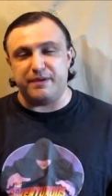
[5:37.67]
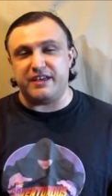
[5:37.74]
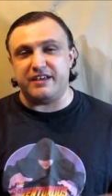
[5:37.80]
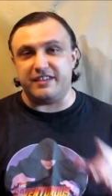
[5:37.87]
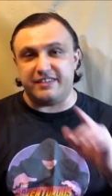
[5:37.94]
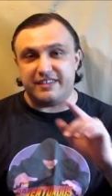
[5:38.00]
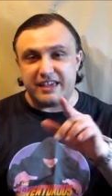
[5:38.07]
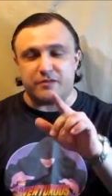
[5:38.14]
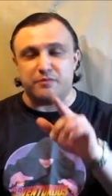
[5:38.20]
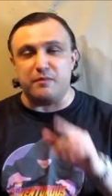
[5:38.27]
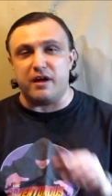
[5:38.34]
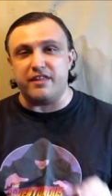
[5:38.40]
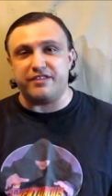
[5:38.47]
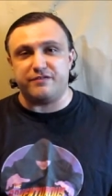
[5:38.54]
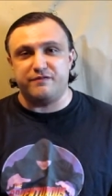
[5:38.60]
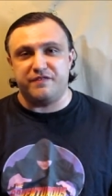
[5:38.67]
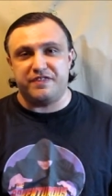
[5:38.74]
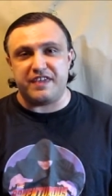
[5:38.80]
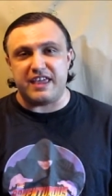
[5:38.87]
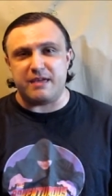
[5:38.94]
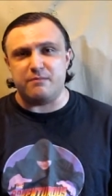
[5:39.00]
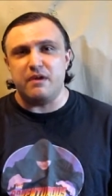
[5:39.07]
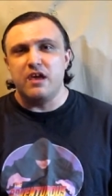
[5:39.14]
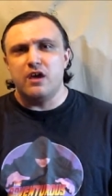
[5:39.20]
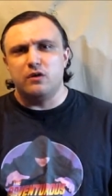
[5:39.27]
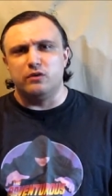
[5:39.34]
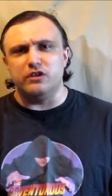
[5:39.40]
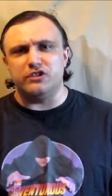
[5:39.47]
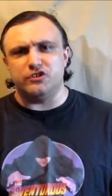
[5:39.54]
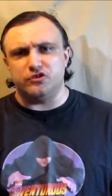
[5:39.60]
because this month's theme
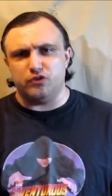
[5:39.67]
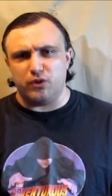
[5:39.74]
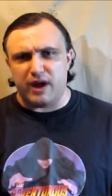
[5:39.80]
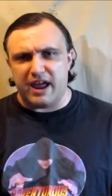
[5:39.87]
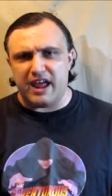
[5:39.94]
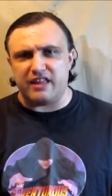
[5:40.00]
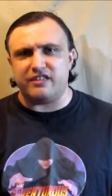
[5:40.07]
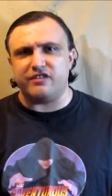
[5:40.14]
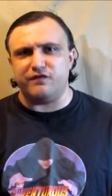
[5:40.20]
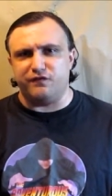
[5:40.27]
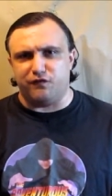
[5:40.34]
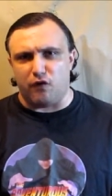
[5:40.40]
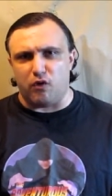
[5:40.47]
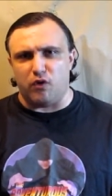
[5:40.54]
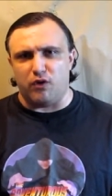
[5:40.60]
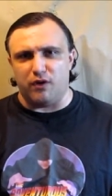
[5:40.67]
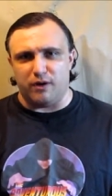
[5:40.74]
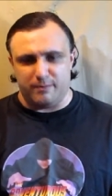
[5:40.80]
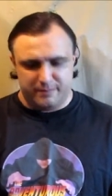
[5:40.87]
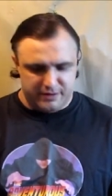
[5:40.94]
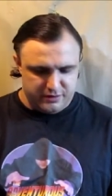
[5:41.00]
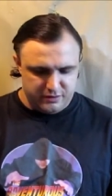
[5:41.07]
was Transform.